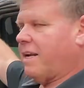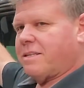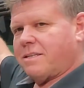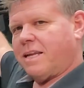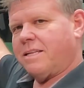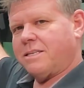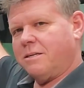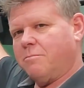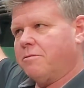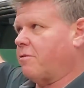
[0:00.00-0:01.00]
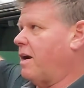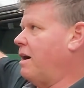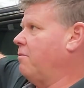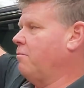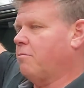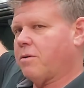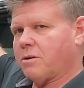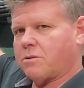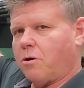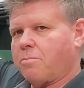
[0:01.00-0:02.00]
has a tendency to move around when
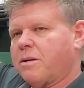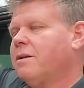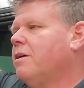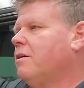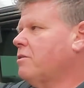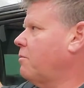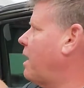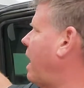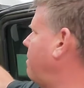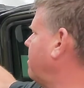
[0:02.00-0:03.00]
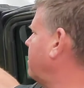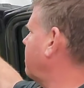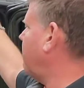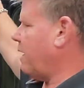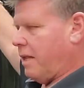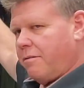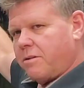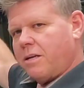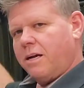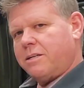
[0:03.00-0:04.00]
it's open. So what happens is you might have a
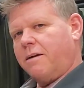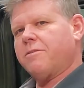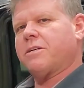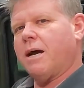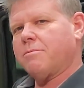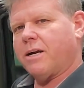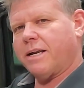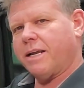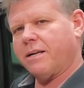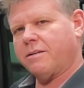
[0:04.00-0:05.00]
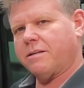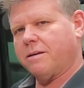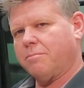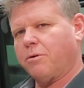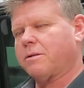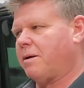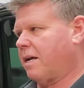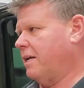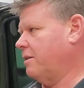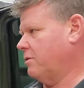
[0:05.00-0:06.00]
tougher time trying to get it bolted
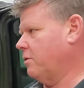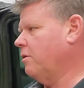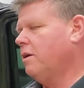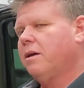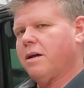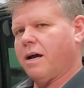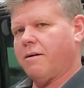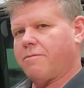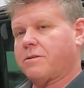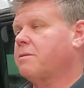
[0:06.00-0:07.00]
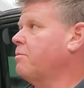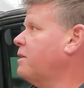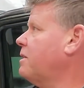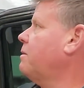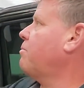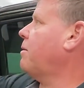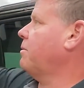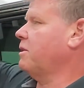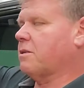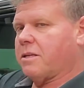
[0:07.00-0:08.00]
back in. So for simplicity,
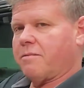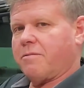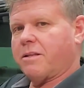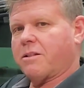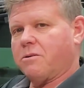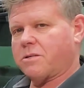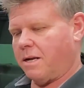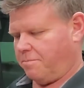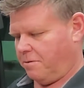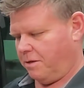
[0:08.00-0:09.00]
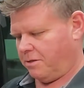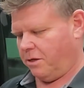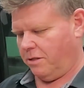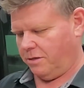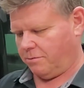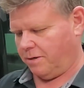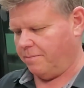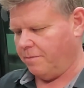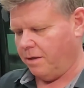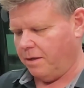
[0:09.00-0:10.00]
probably just leave everything closed up and install it this way.
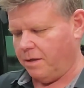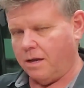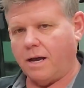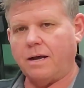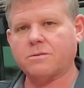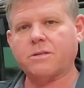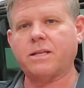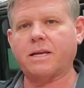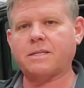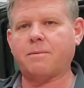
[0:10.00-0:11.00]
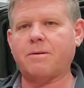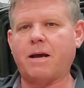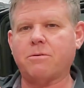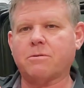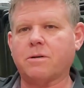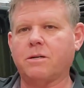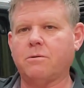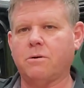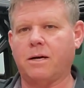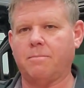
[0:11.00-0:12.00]
So the next step now is we're going
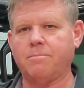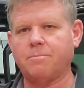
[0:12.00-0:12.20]
to